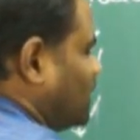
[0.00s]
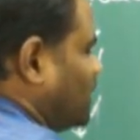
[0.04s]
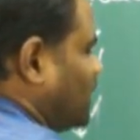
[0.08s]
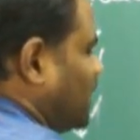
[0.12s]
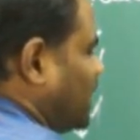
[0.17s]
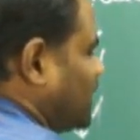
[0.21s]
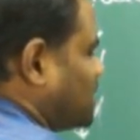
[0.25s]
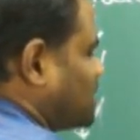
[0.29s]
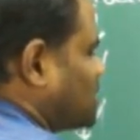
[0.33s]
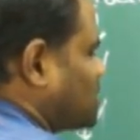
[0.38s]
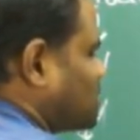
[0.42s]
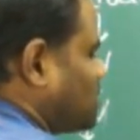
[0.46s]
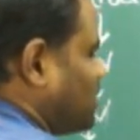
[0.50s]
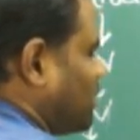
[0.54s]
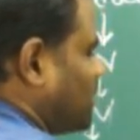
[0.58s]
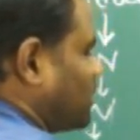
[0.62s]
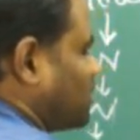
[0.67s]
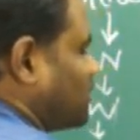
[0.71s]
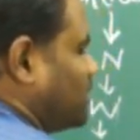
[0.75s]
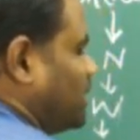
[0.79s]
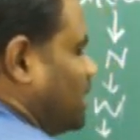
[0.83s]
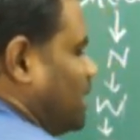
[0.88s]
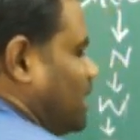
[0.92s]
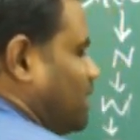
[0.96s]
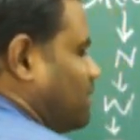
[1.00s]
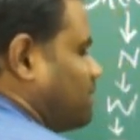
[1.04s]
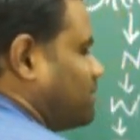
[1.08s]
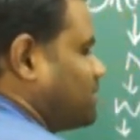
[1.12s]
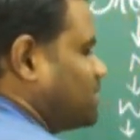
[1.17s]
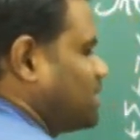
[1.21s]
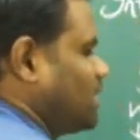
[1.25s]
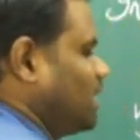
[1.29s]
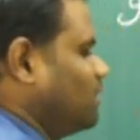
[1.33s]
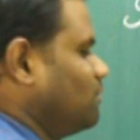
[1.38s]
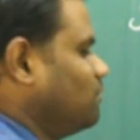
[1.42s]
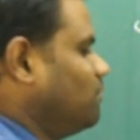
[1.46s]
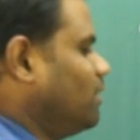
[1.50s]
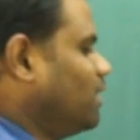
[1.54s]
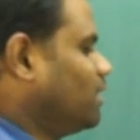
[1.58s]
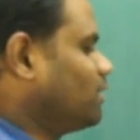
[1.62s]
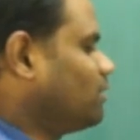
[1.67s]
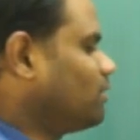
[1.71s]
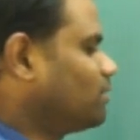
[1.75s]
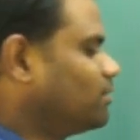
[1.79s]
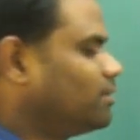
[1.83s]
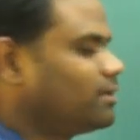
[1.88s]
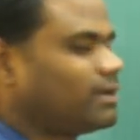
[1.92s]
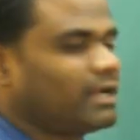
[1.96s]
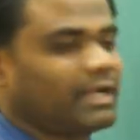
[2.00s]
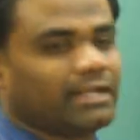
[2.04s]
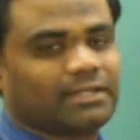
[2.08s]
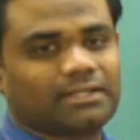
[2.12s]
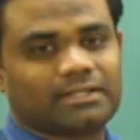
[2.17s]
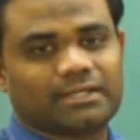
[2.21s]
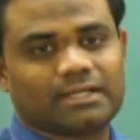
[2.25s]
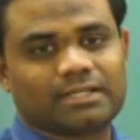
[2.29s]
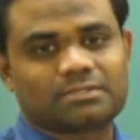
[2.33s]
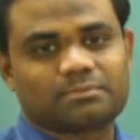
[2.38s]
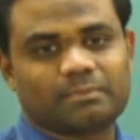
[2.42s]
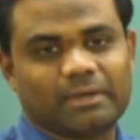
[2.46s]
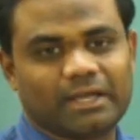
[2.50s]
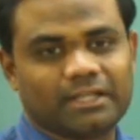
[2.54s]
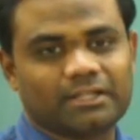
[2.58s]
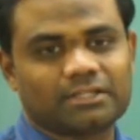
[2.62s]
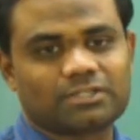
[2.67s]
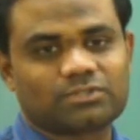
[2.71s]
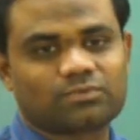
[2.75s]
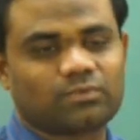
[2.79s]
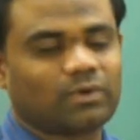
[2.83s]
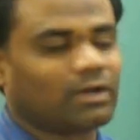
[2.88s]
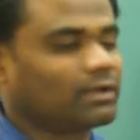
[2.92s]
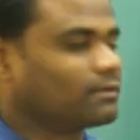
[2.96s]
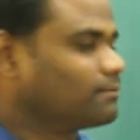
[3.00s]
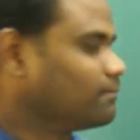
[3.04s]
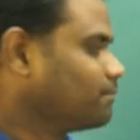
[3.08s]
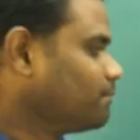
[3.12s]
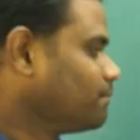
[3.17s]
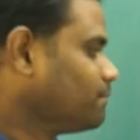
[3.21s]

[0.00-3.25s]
x squared on the left and 1 on the right as minus 1